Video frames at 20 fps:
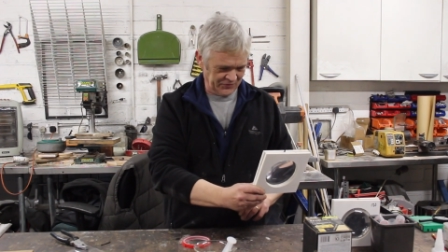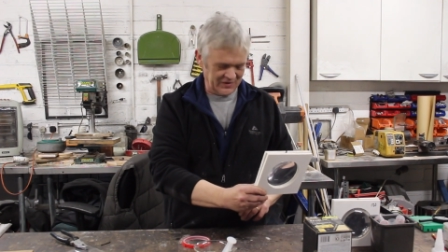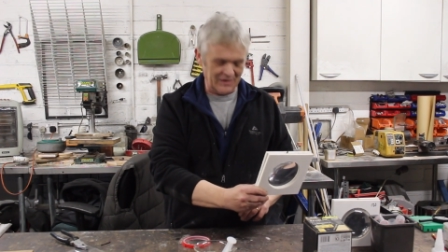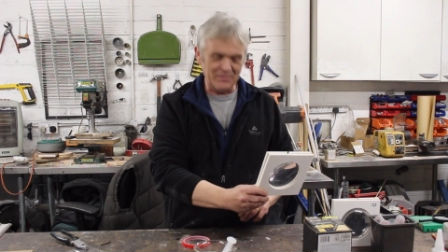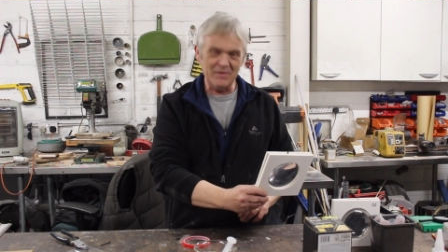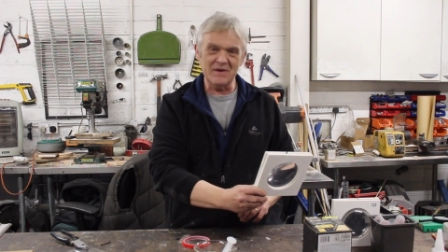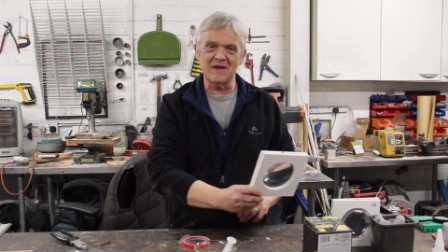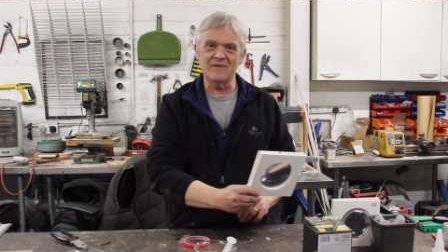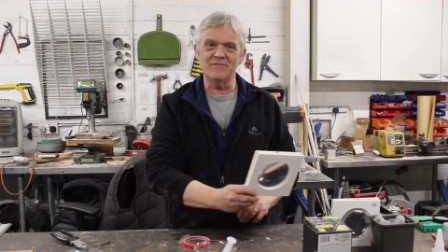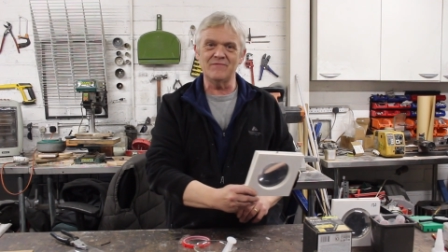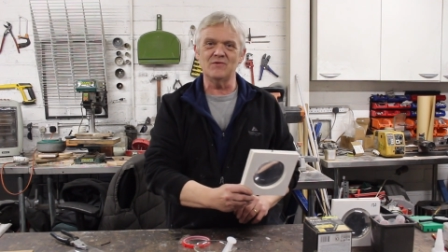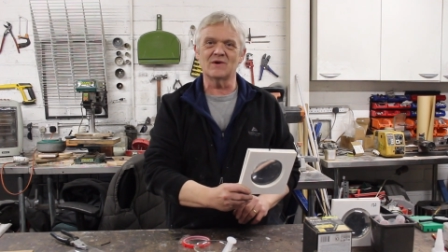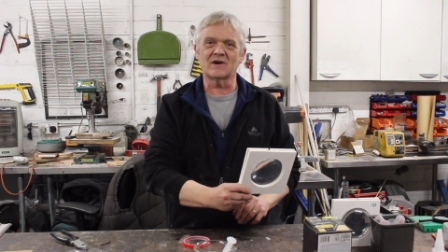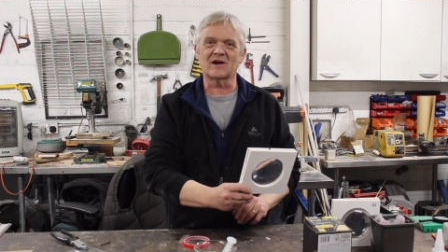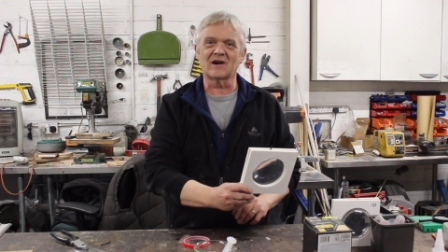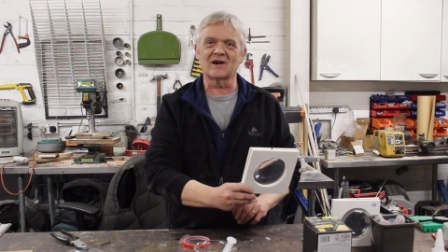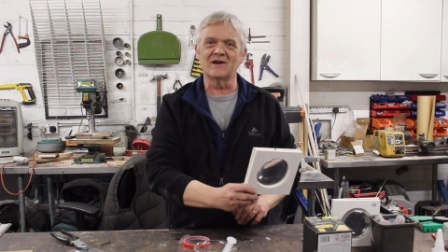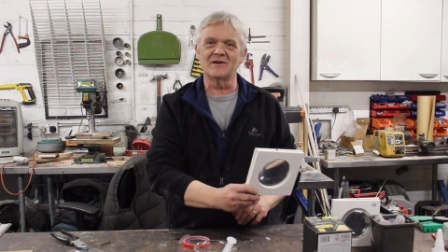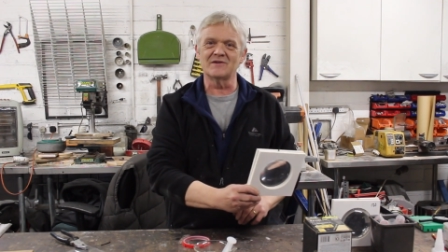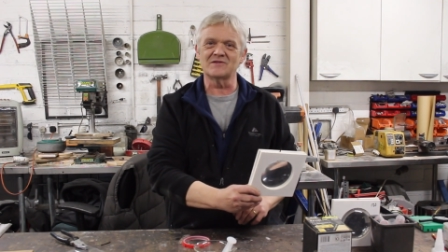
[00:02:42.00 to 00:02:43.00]
Let me give you a
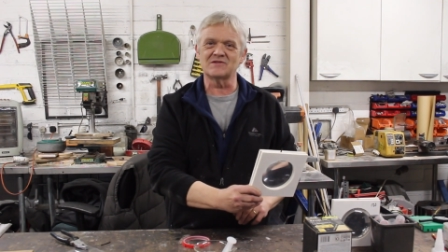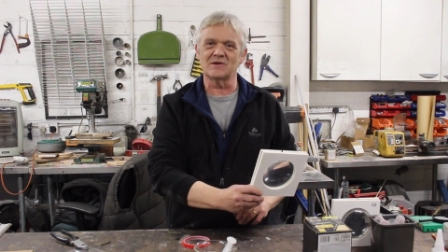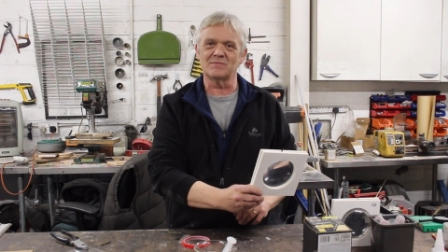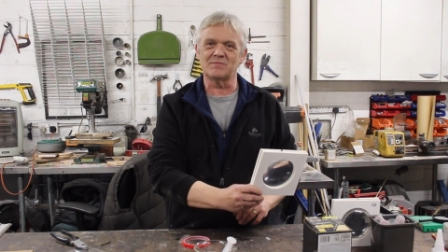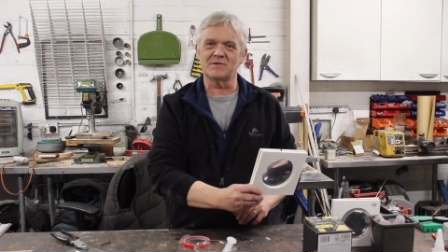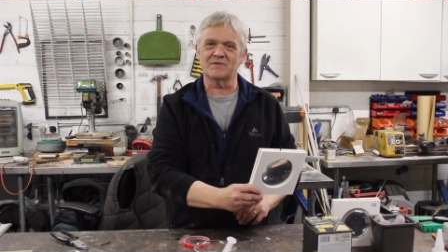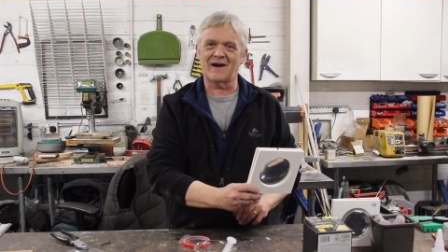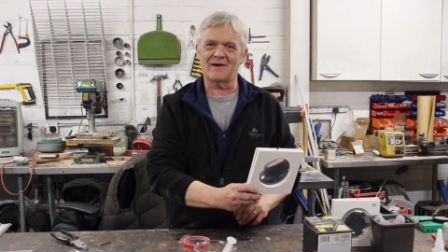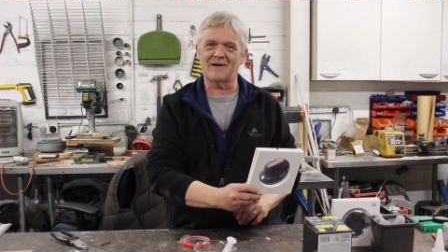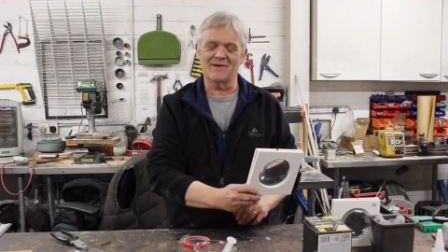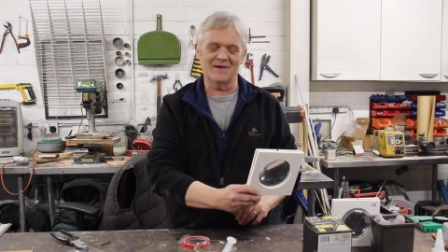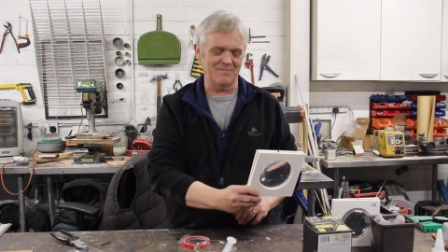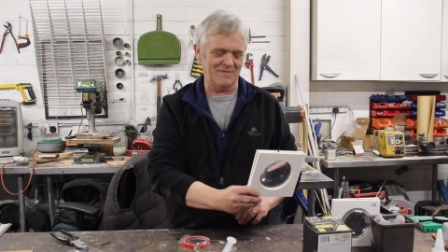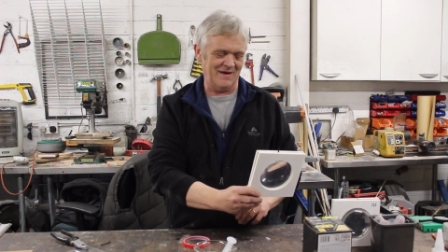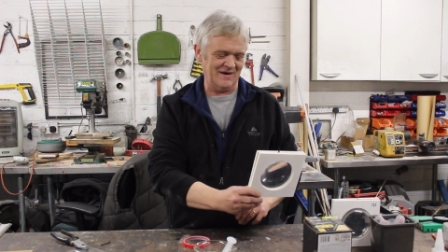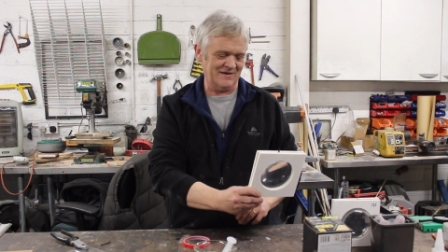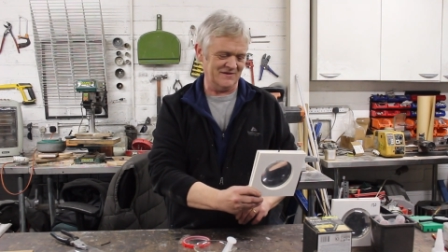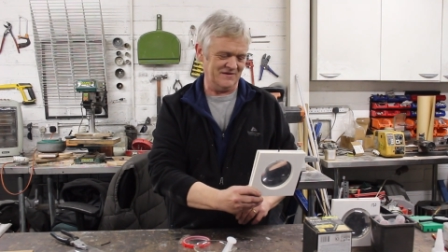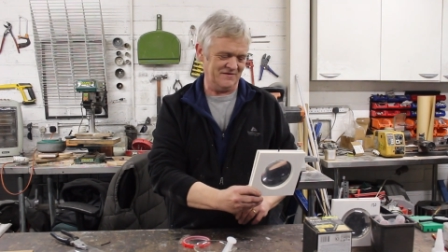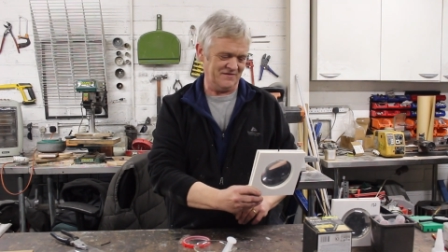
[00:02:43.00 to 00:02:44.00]
close-up of how it
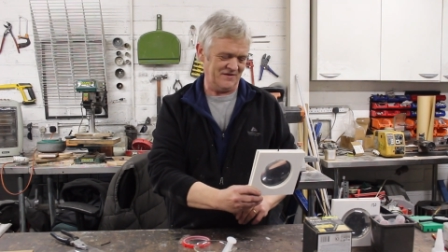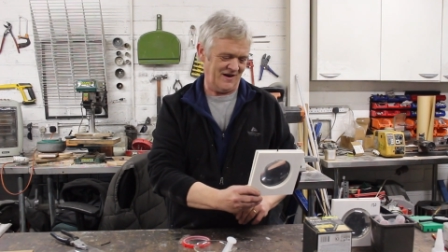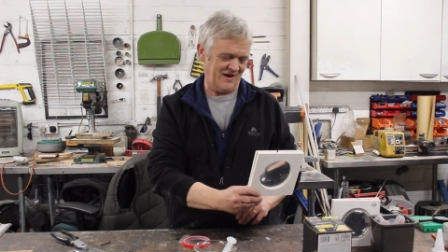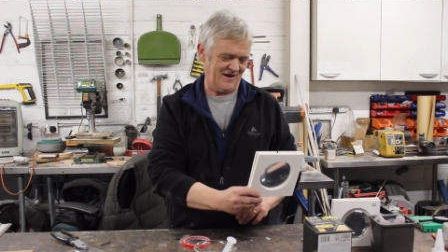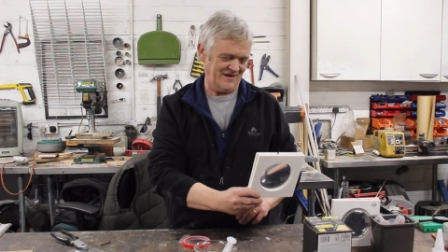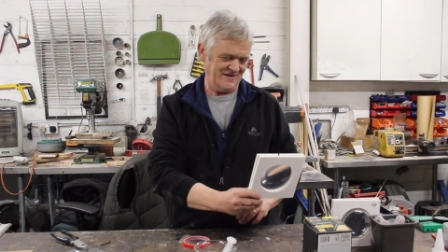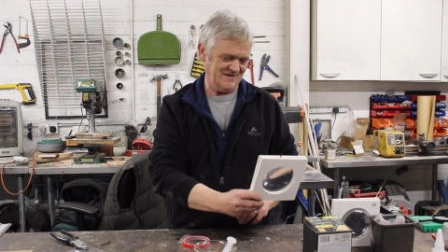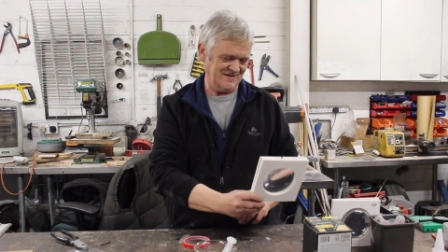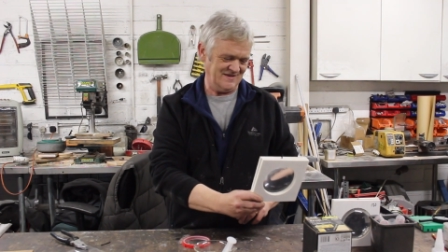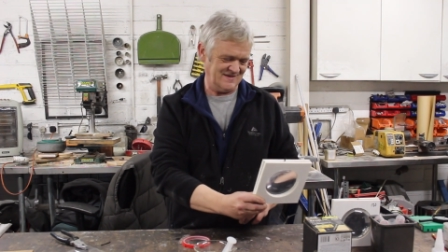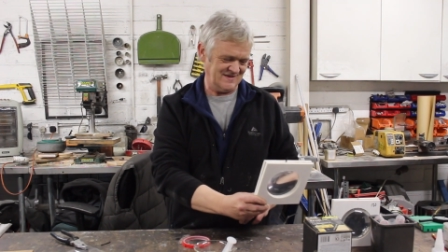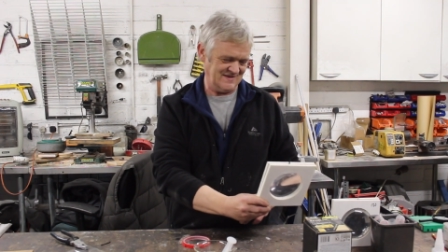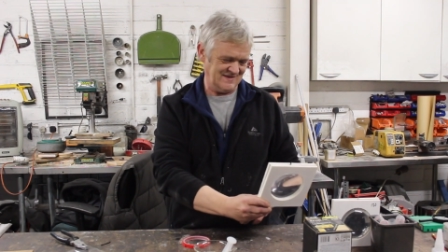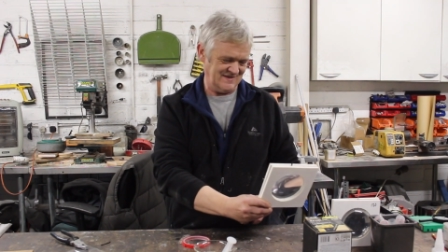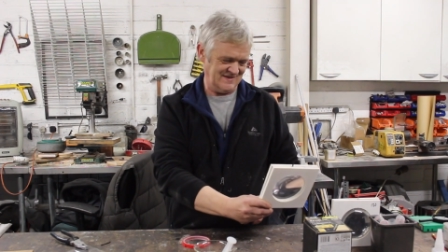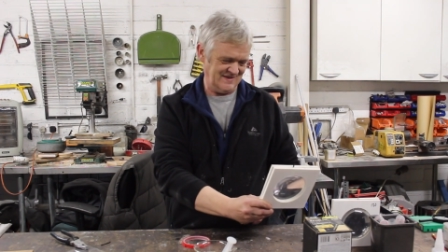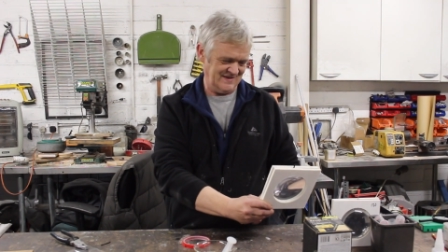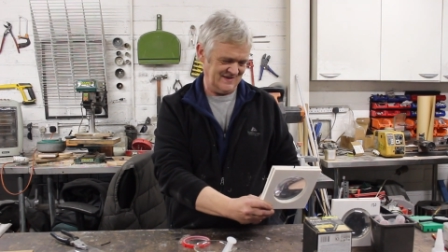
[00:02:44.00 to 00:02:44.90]
magnifies.